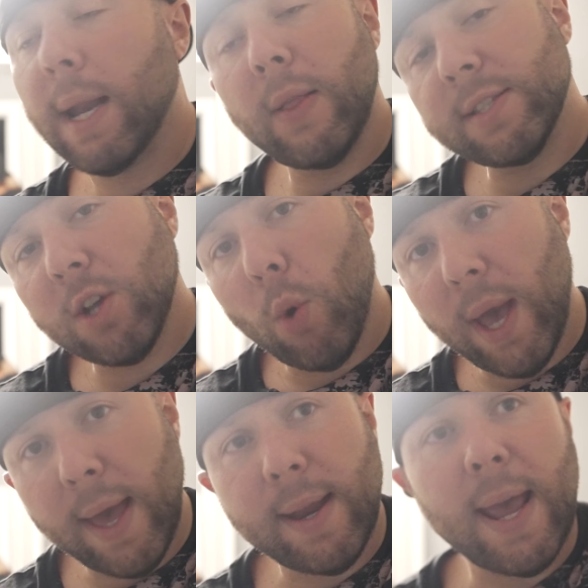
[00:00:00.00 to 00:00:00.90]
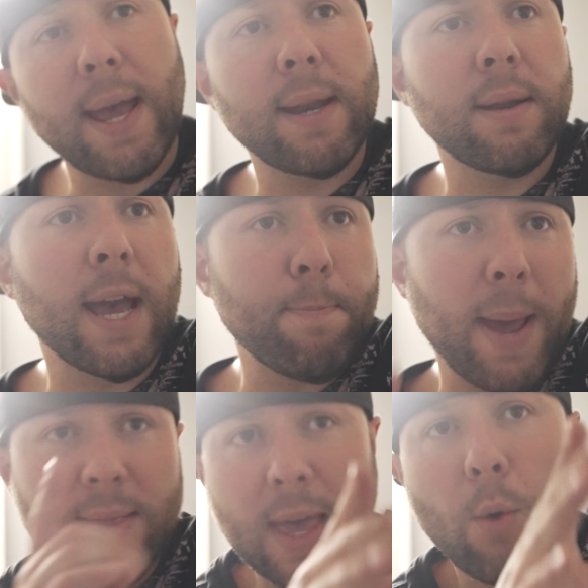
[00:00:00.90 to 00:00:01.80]
Now let's go ahead and head
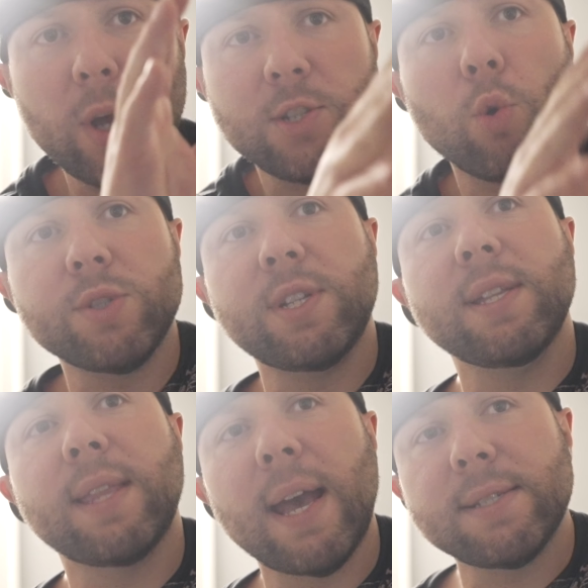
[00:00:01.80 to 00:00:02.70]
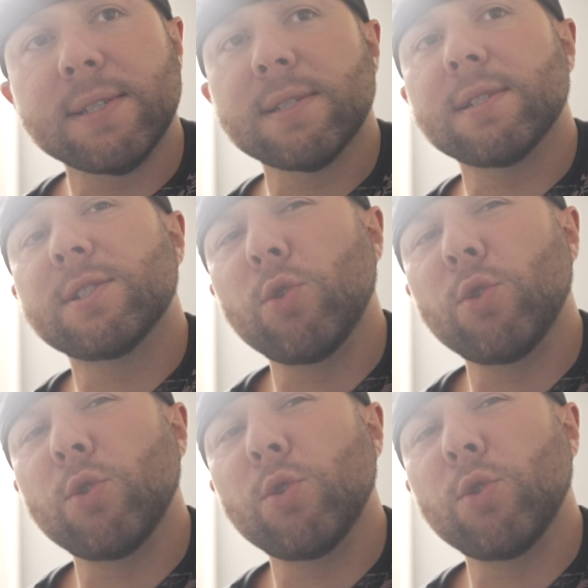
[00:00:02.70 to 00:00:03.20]
back that way towards the desks so